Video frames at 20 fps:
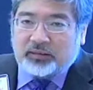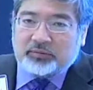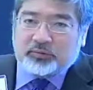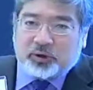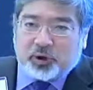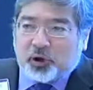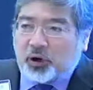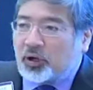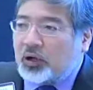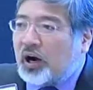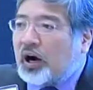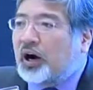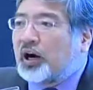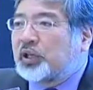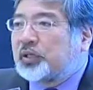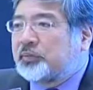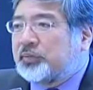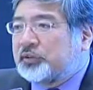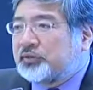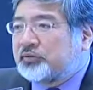oral
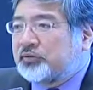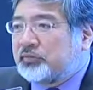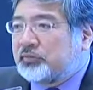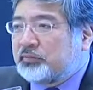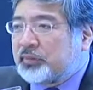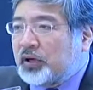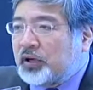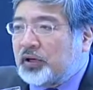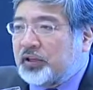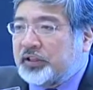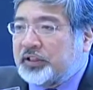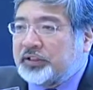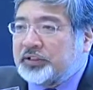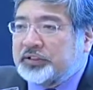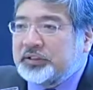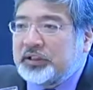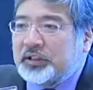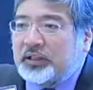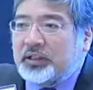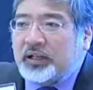arguments from
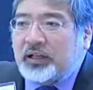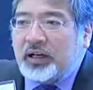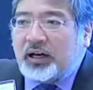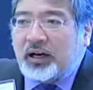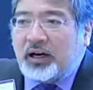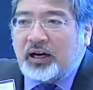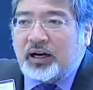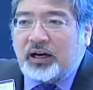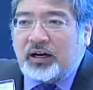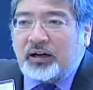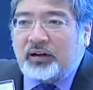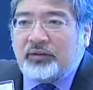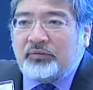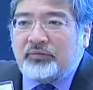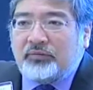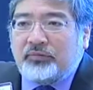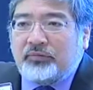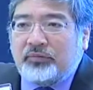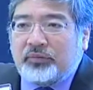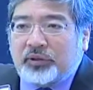parties.
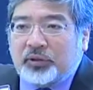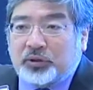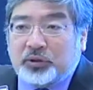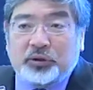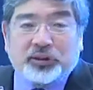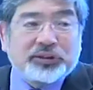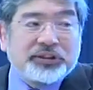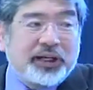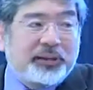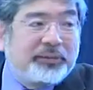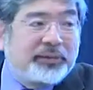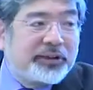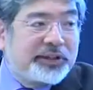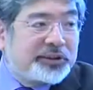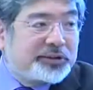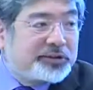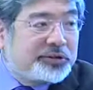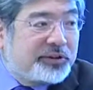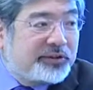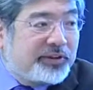The third time in the
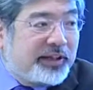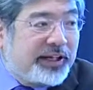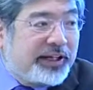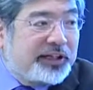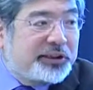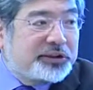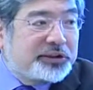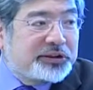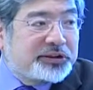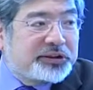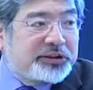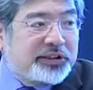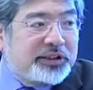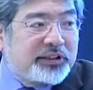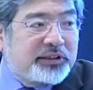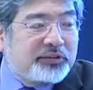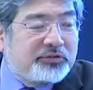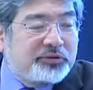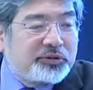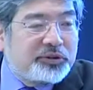history of the agency,
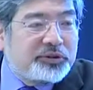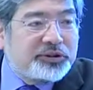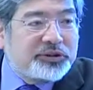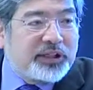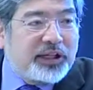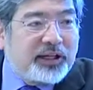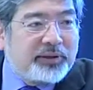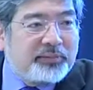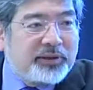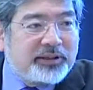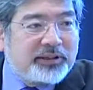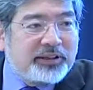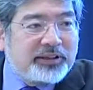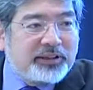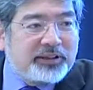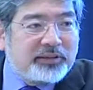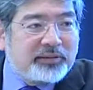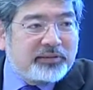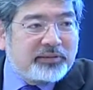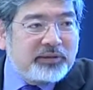and the first time, I
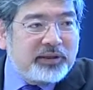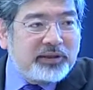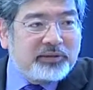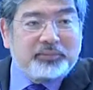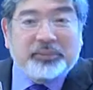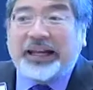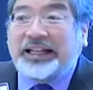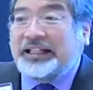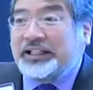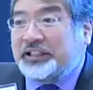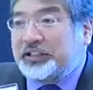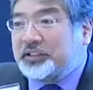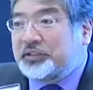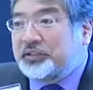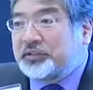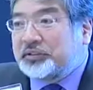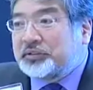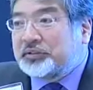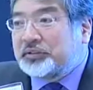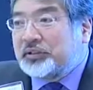think, in many
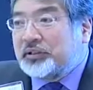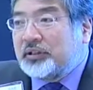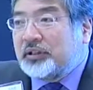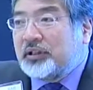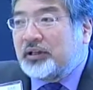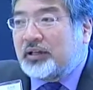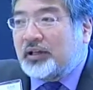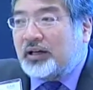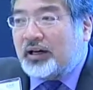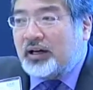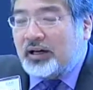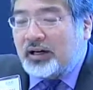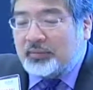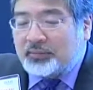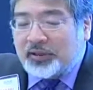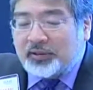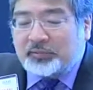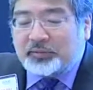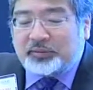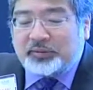years.
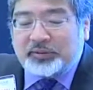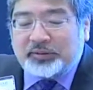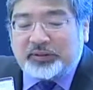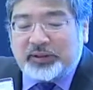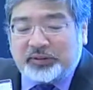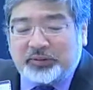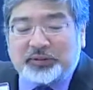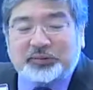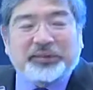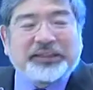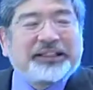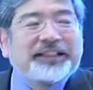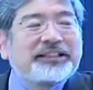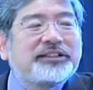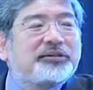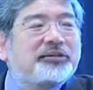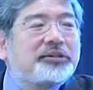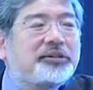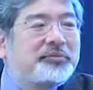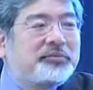But it was
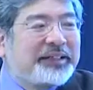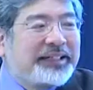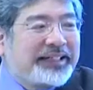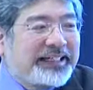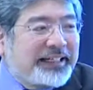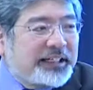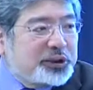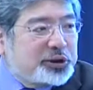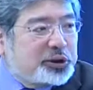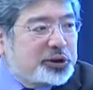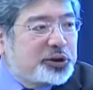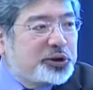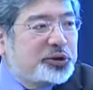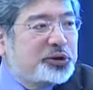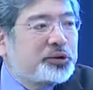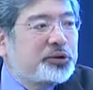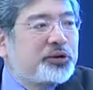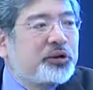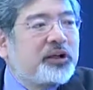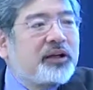because it was a big
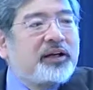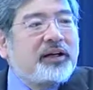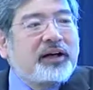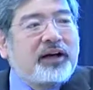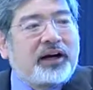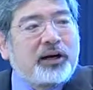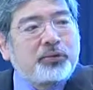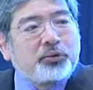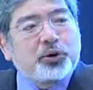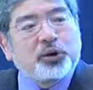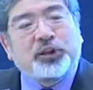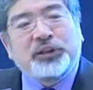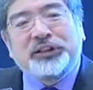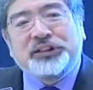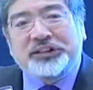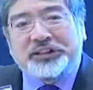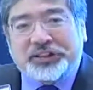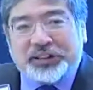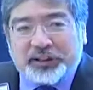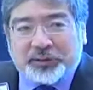issue. We're
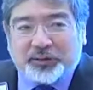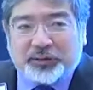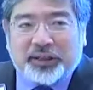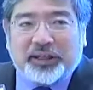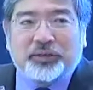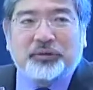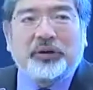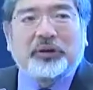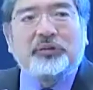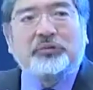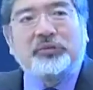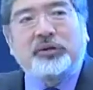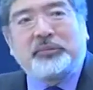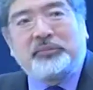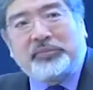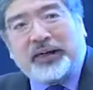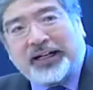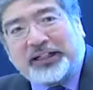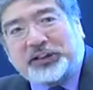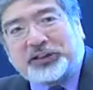considering whether we
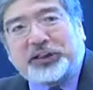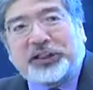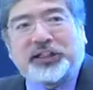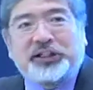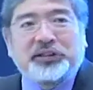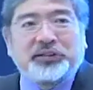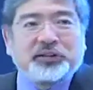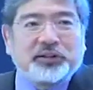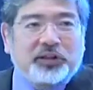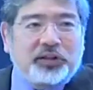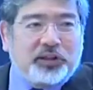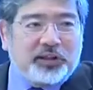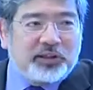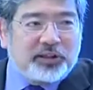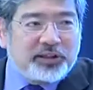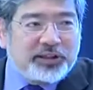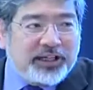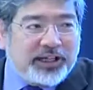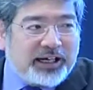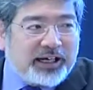might change law
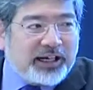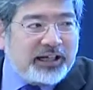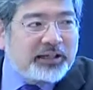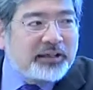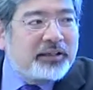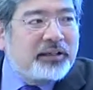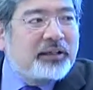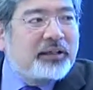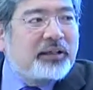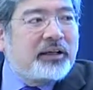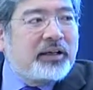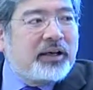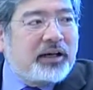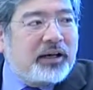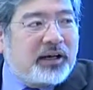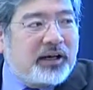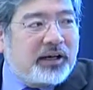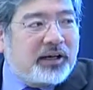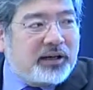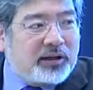or not,
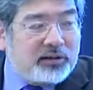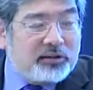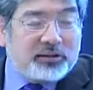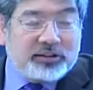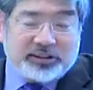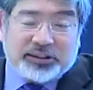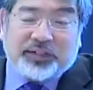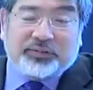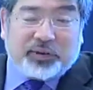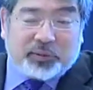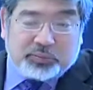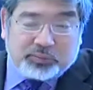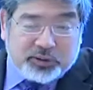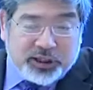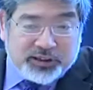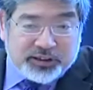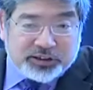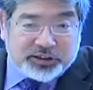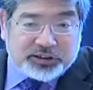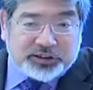or
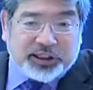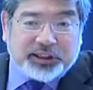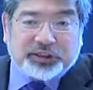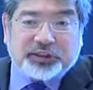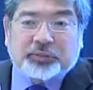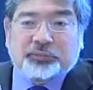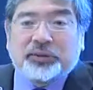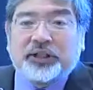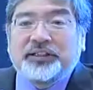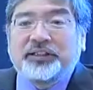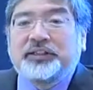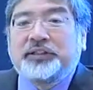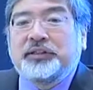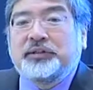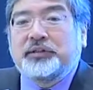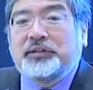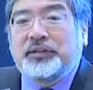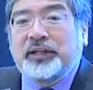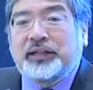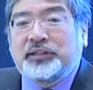change our
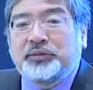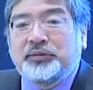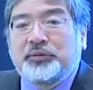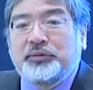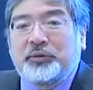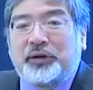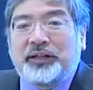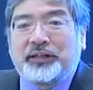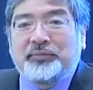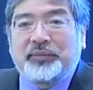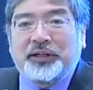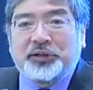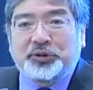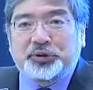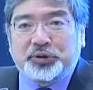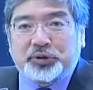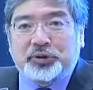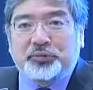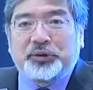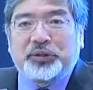precedent or not. So we wanted to make
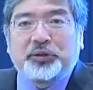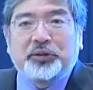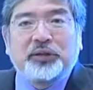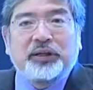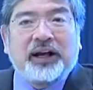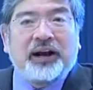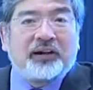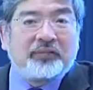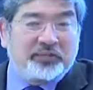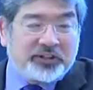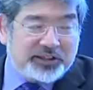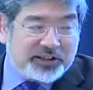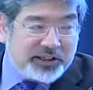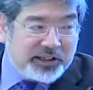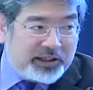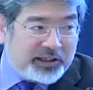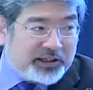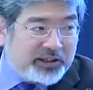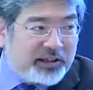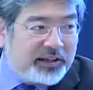sure we heard
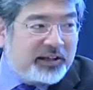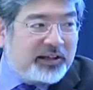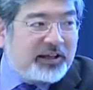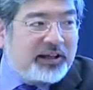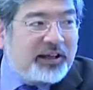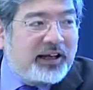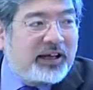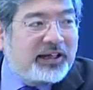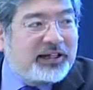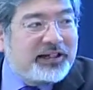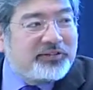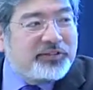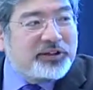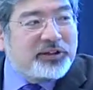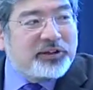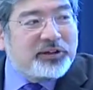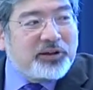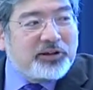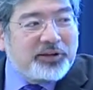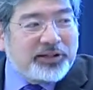everything. And even
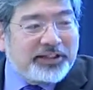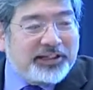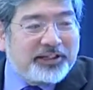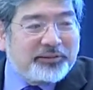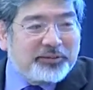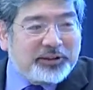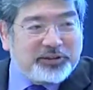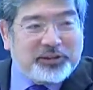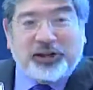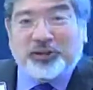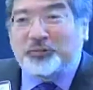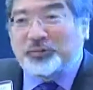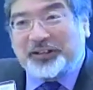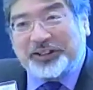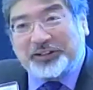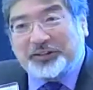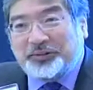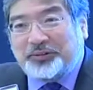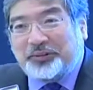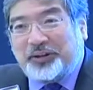though going in, we thought
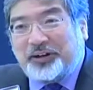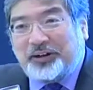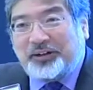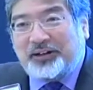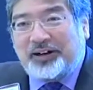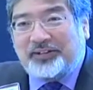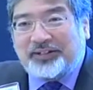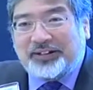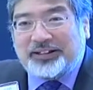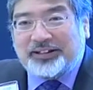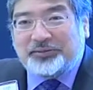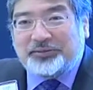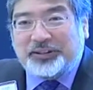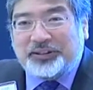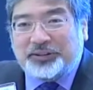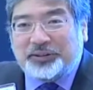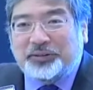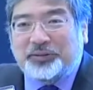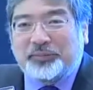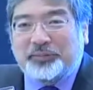we knew everything we
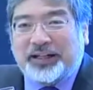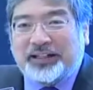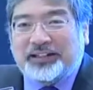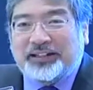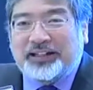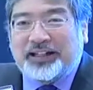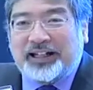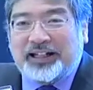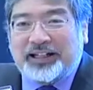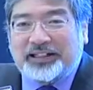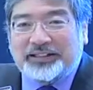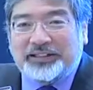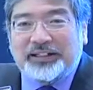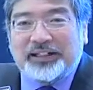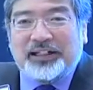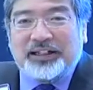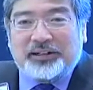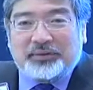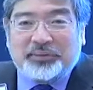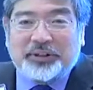knew about the case,
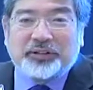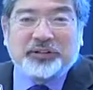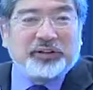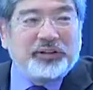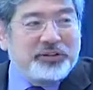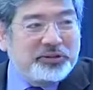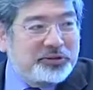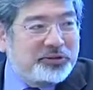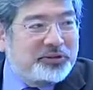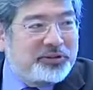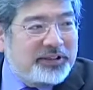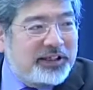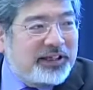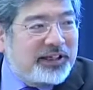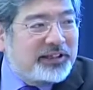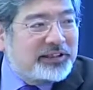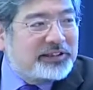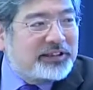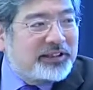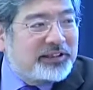we learned new
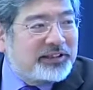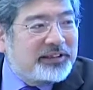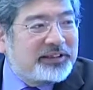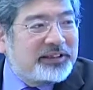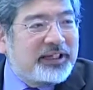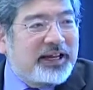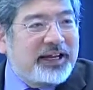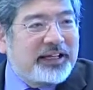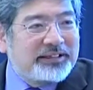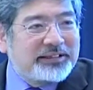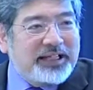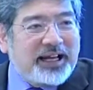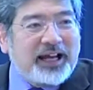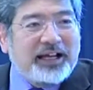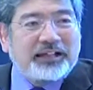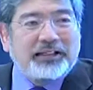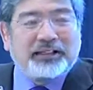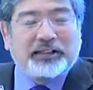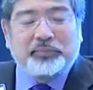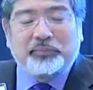things. And I think it has
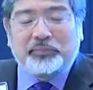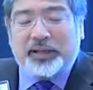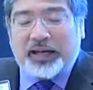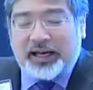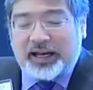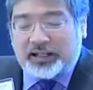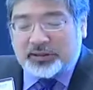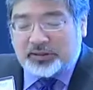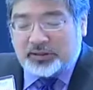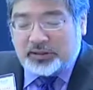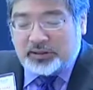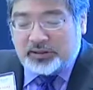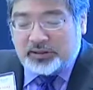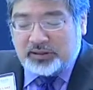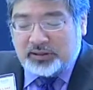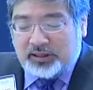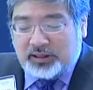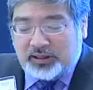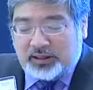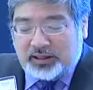had an impact
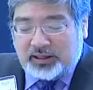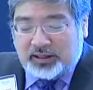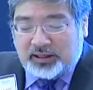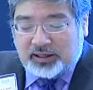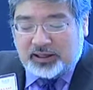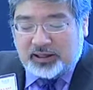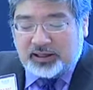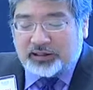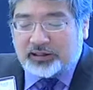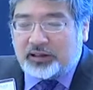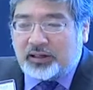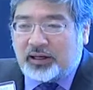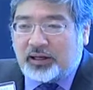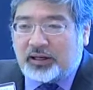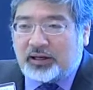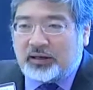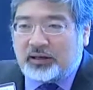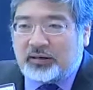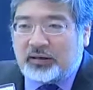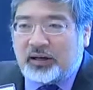on
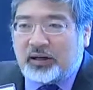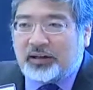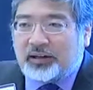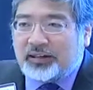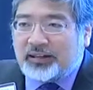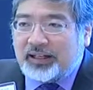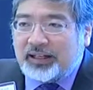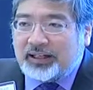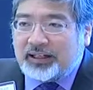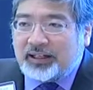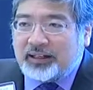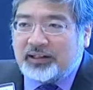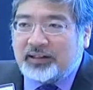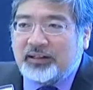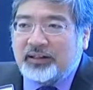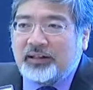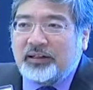our thinking,